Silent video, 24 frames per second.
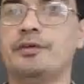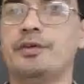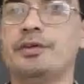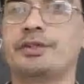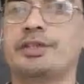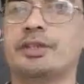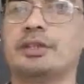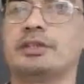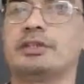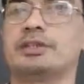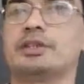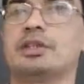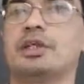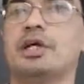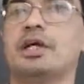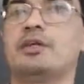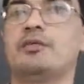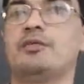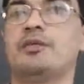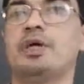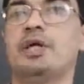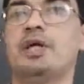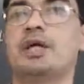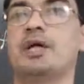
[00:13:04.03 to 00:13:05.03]
divisions
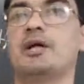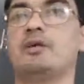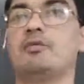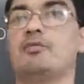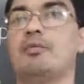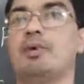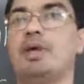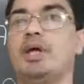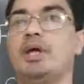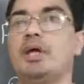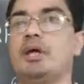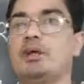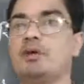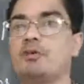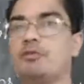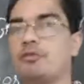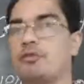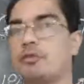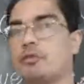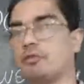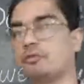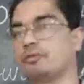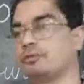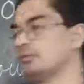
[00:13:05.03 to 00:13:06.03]
that we can
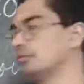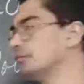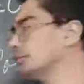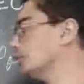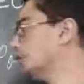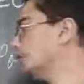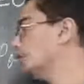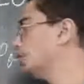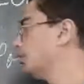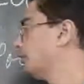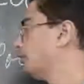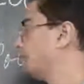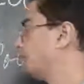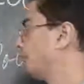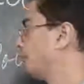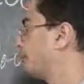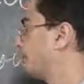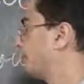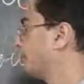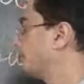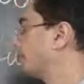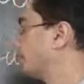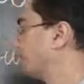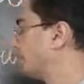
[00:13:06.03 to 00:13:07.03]
make from
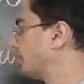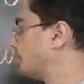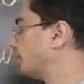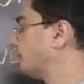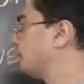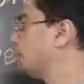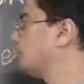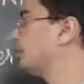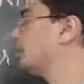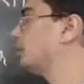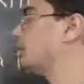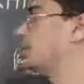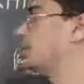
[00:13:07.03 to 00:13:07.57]
the